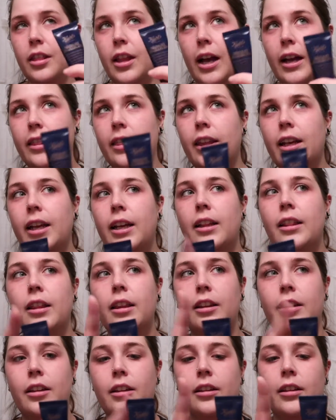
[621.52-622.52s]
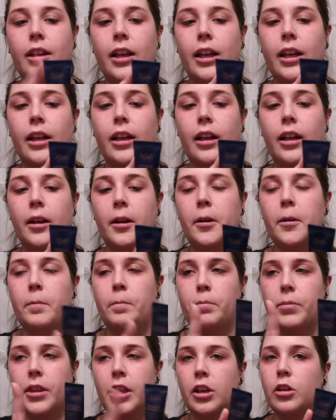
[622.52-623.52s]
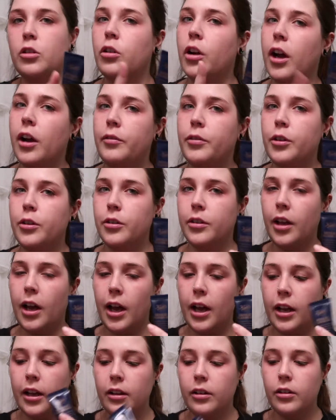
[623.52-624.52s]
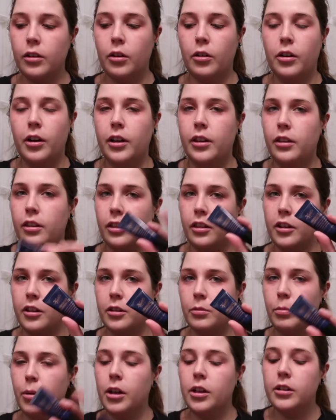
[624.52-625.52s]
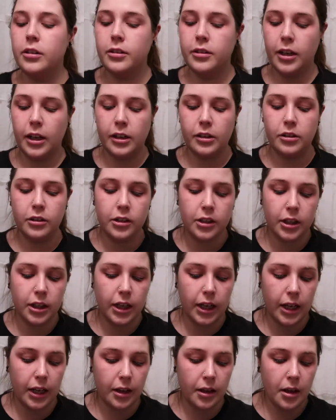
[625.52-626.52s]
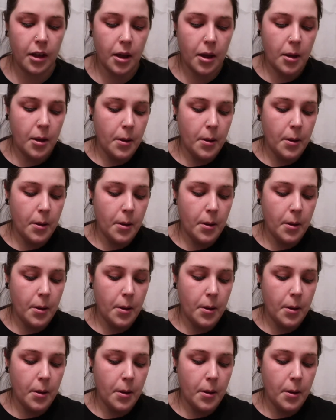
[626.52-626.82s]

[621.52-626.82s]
I think this is like the travel size, or it's the smallest size you can get,